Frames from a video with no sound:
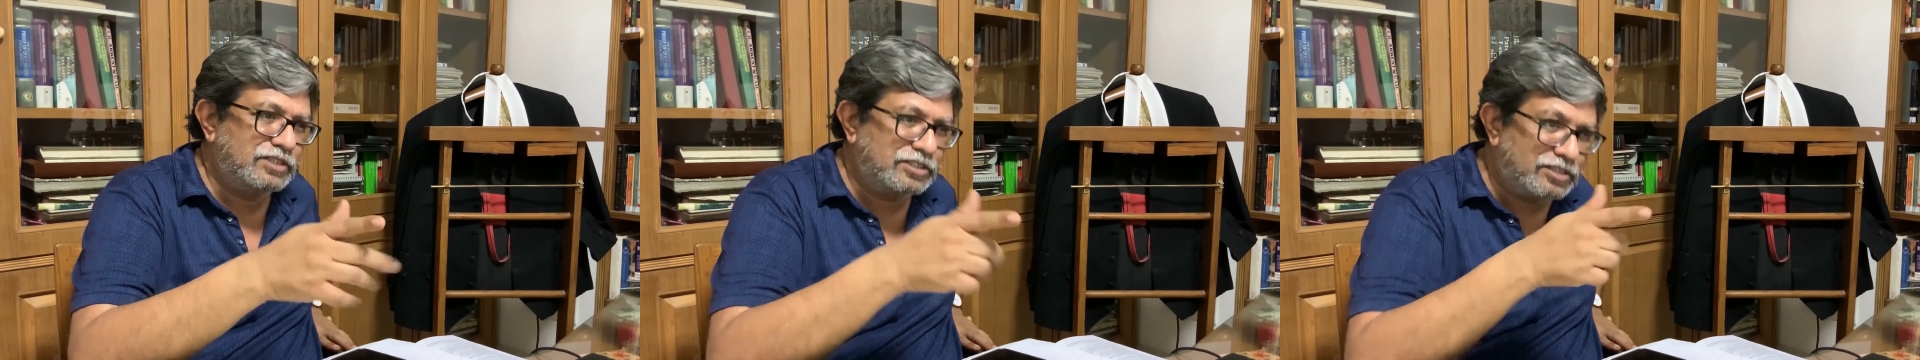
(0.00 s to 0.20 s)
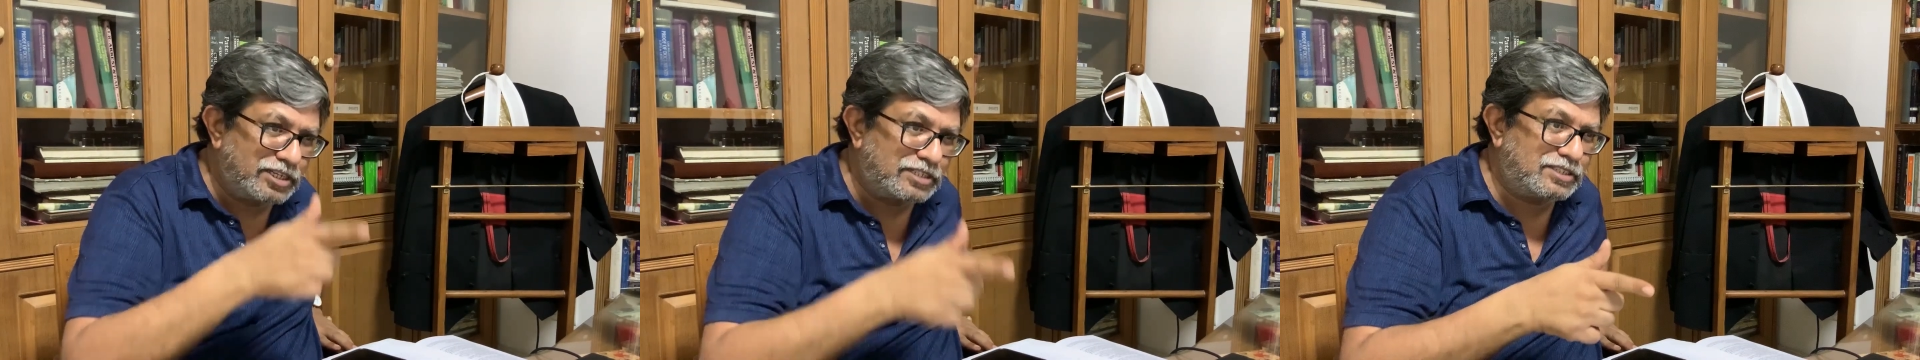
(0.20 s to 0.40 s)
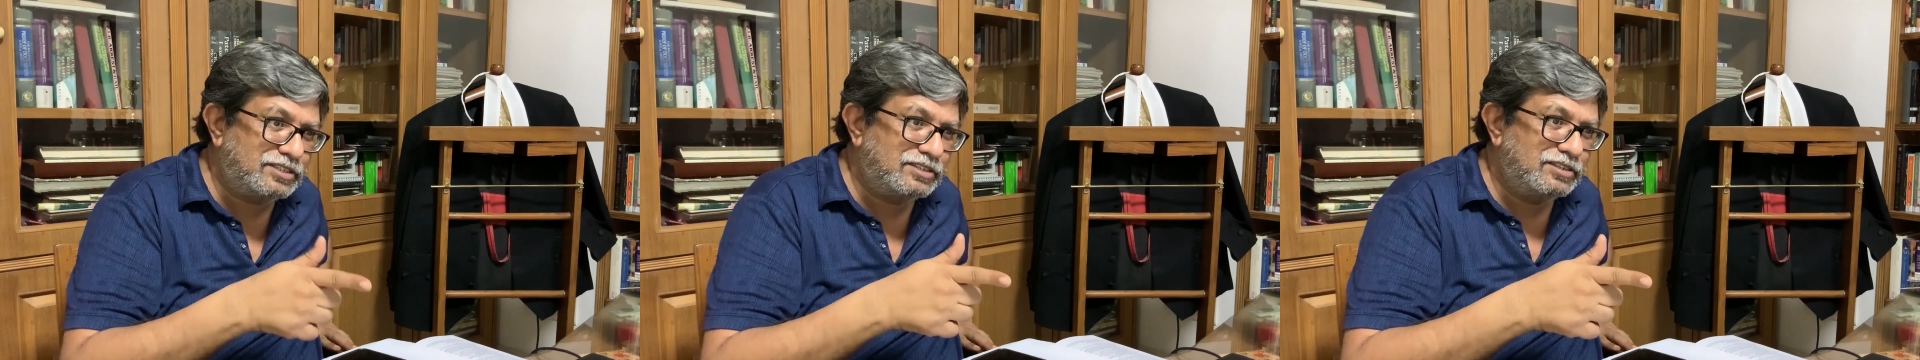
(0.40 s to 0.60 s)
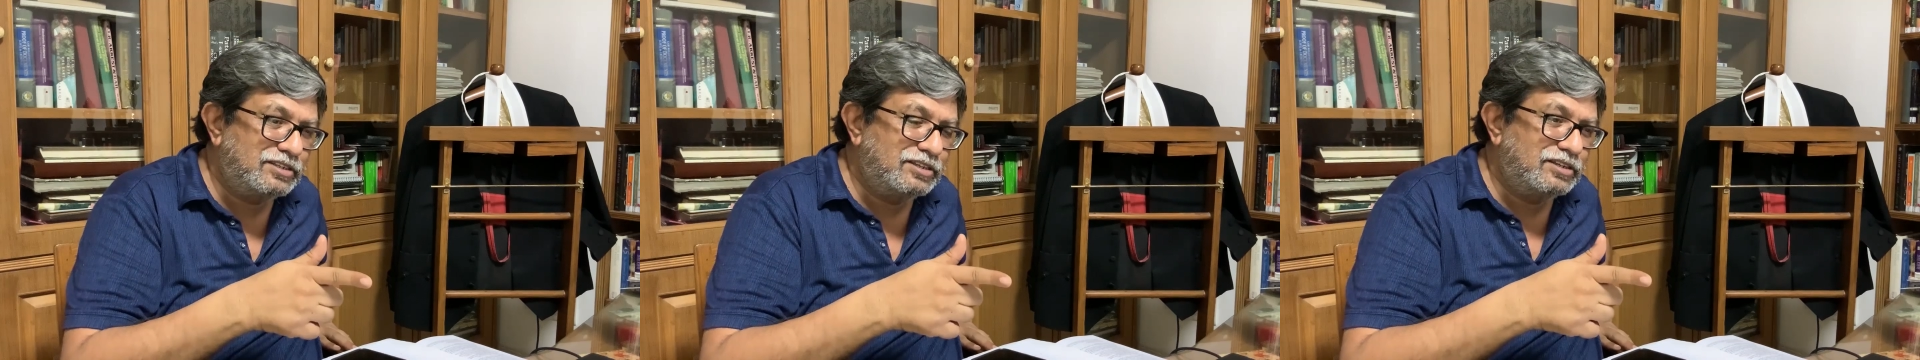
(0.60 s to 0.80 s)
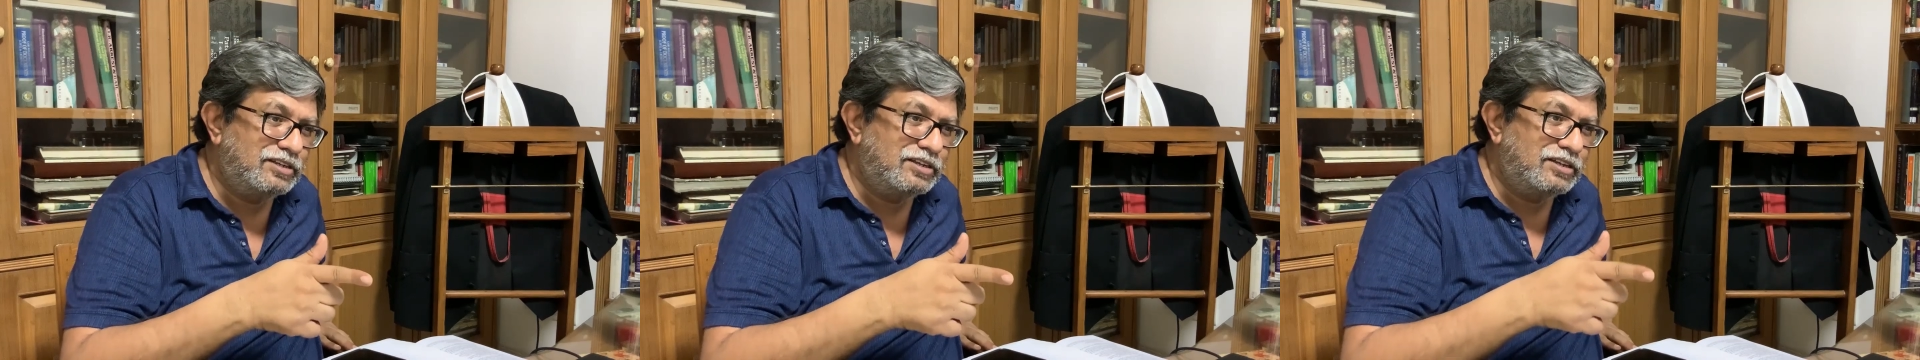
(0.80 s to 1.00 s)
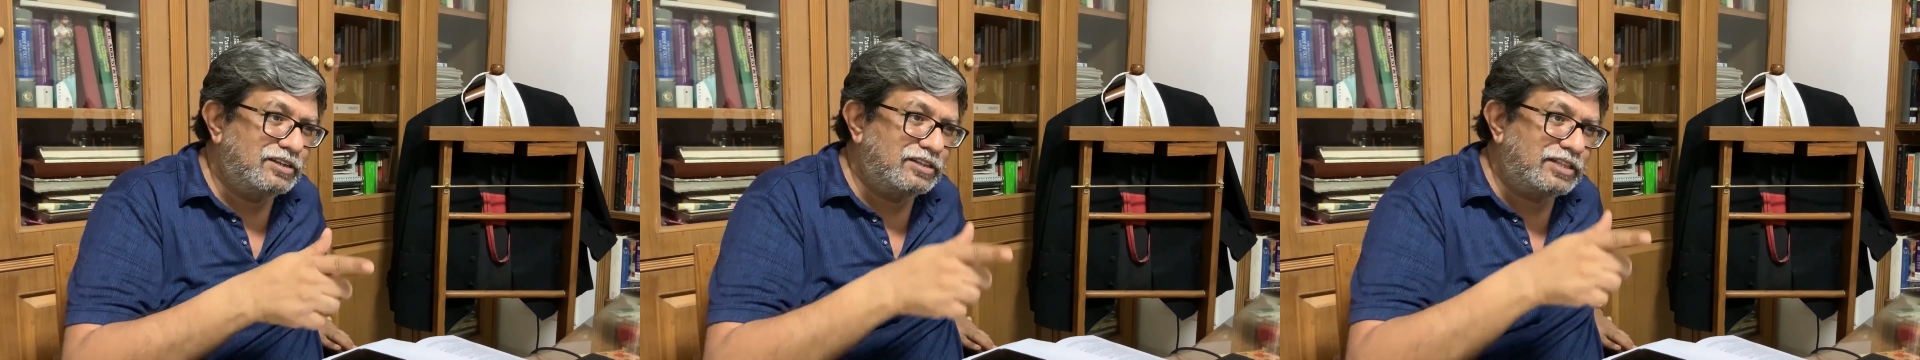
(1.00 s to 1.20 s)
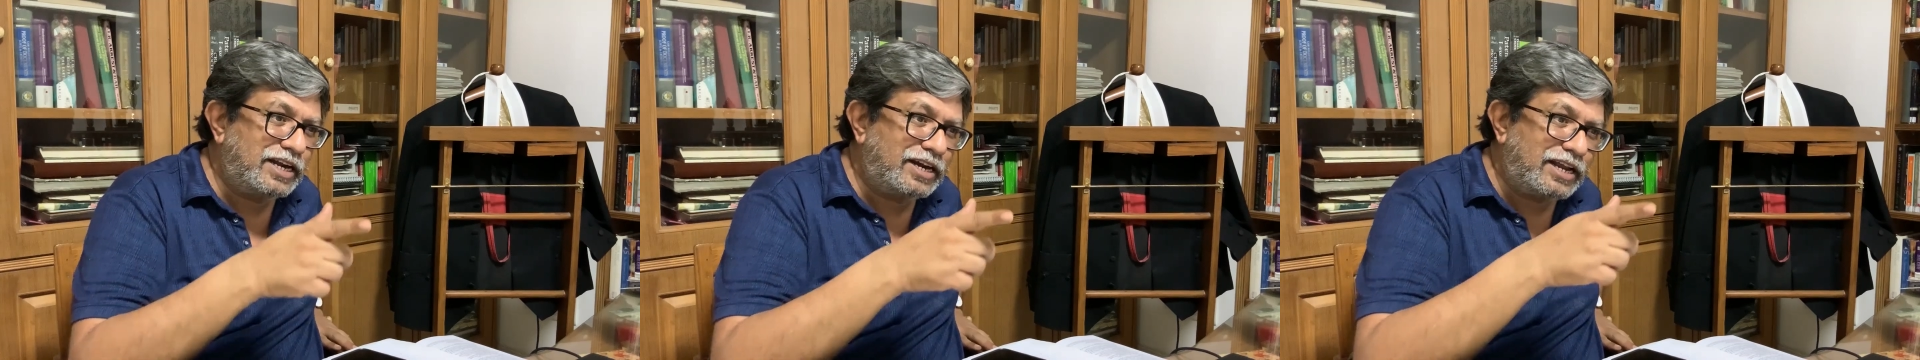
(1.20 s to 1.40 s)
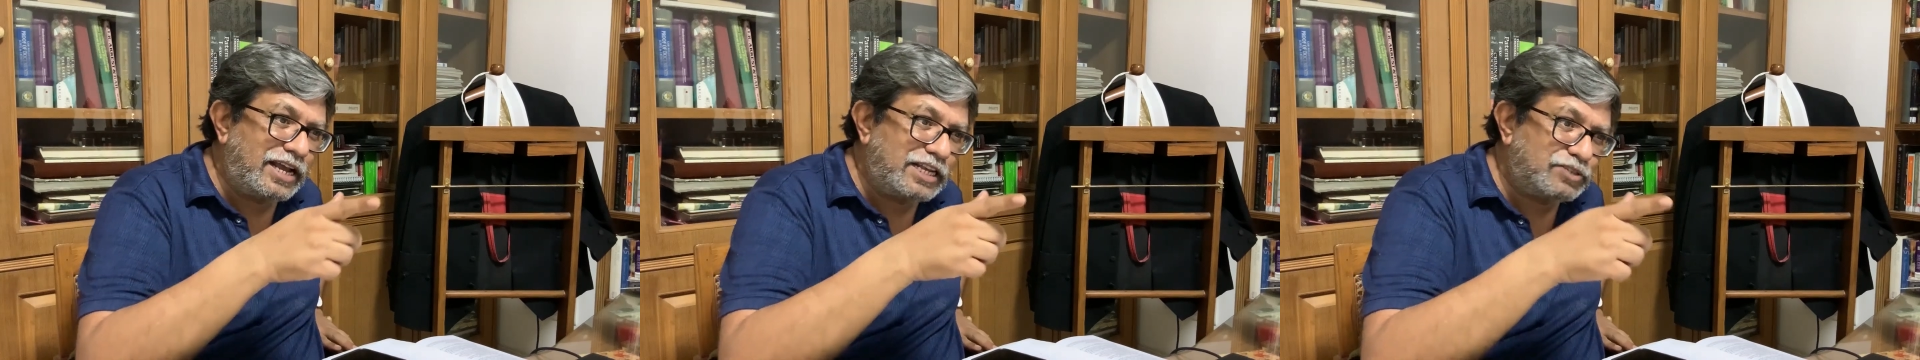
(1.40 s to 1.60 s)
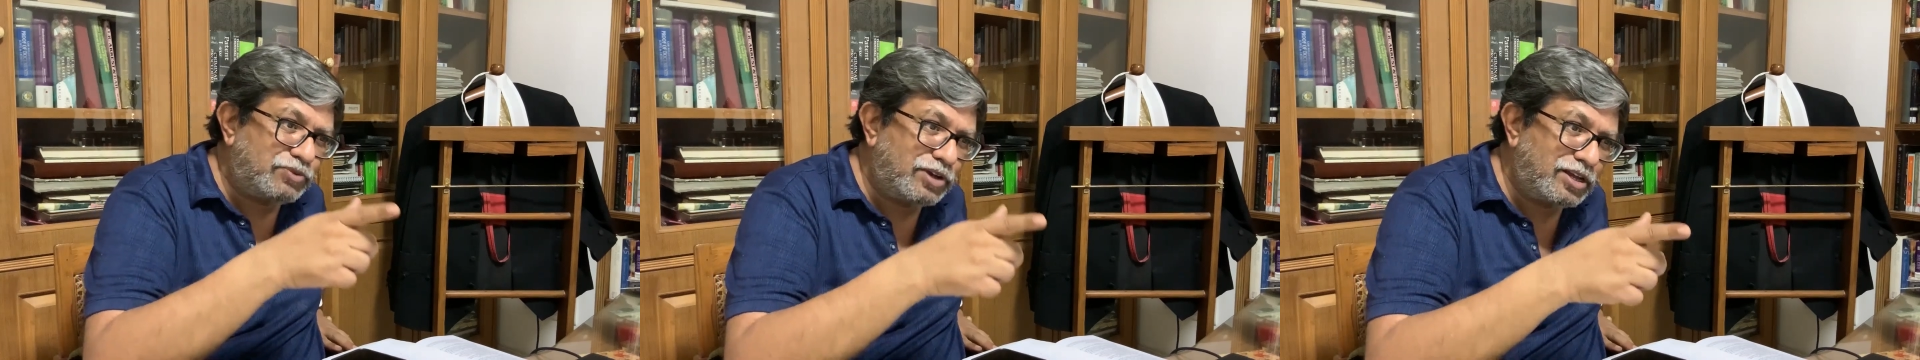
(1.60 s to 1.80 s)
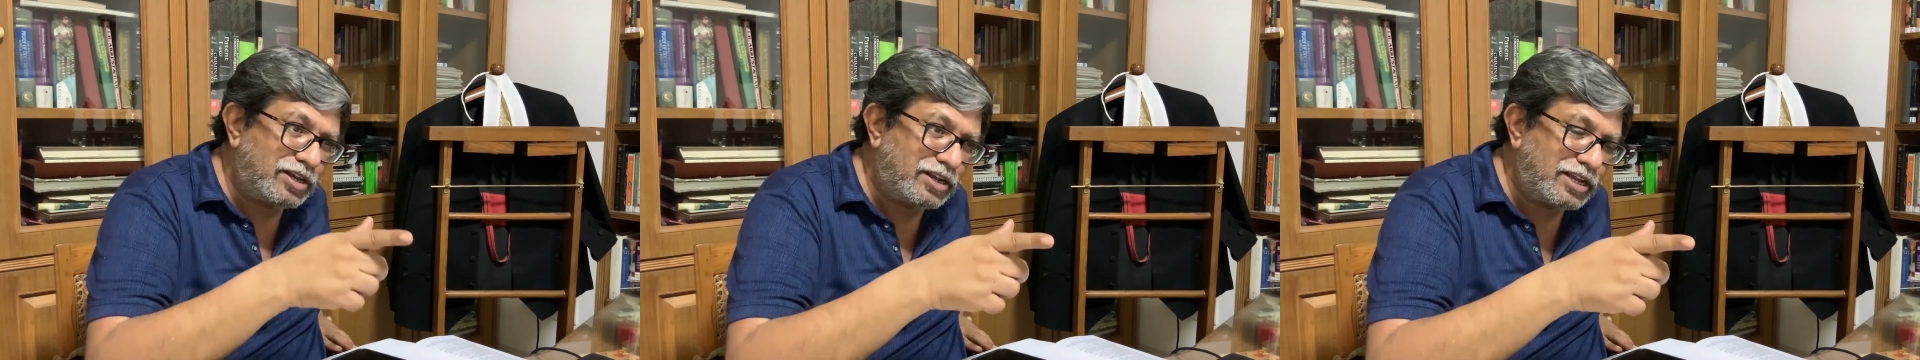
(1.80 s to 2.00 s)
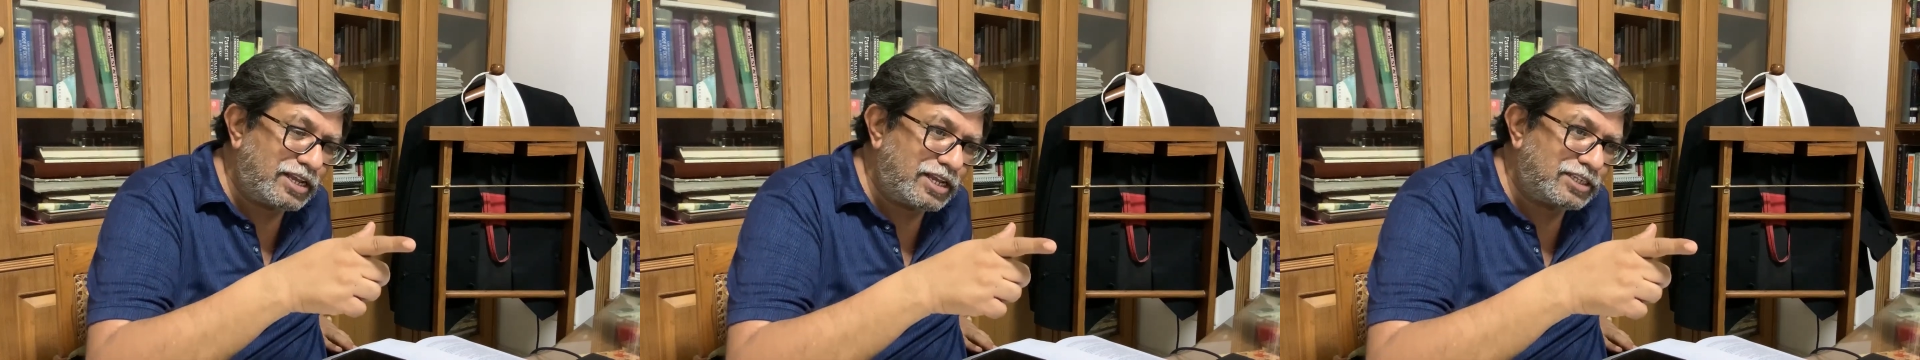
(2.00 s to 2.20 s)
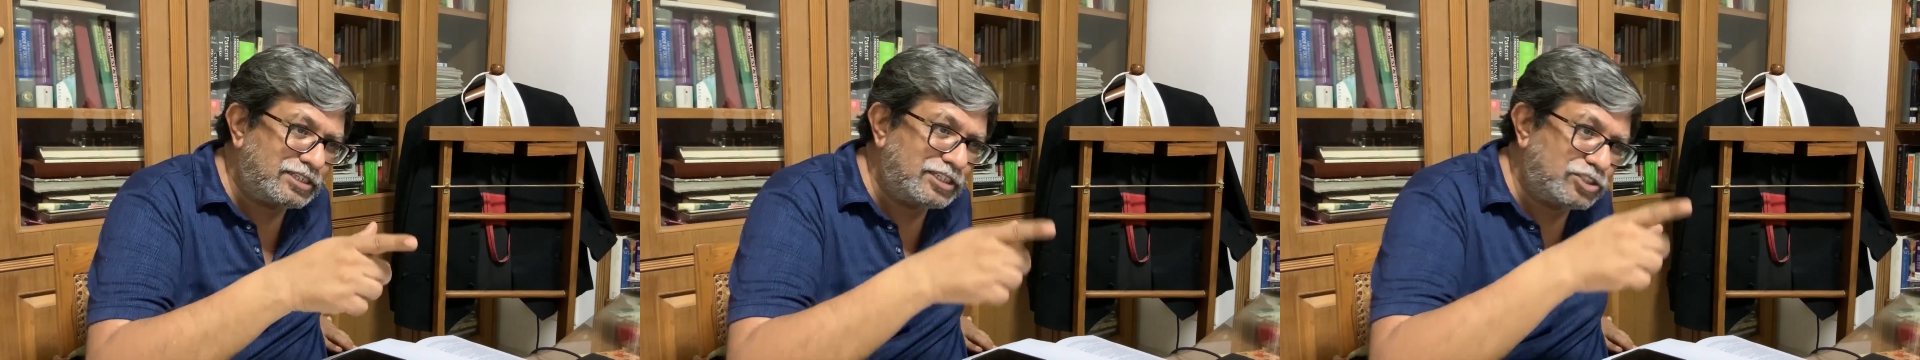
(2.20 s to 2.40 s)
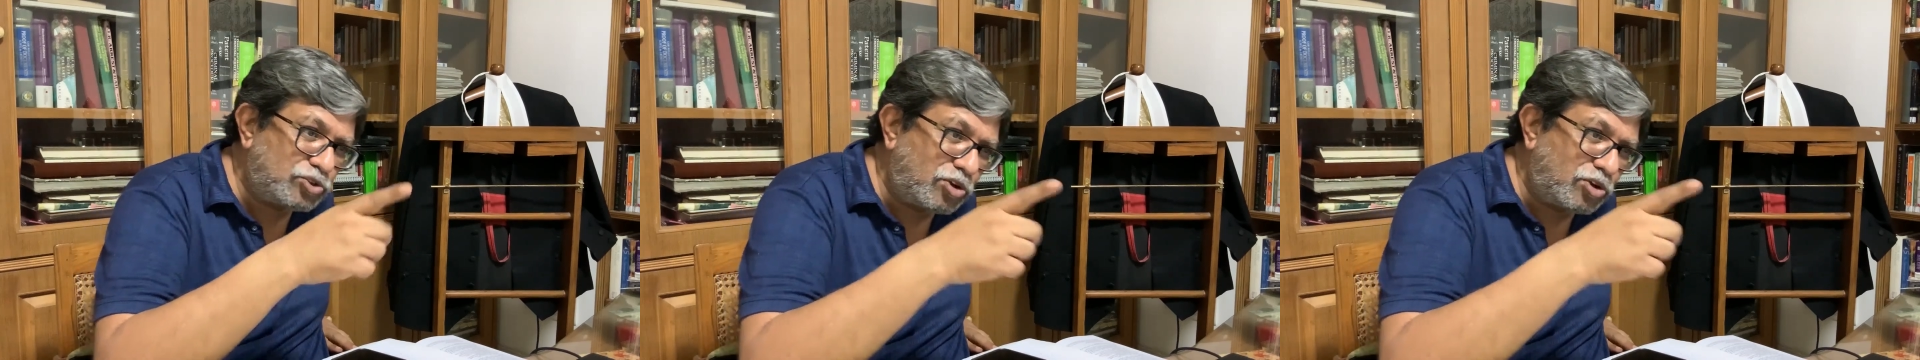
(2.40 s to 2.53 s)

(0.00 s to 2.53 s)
is this that as far as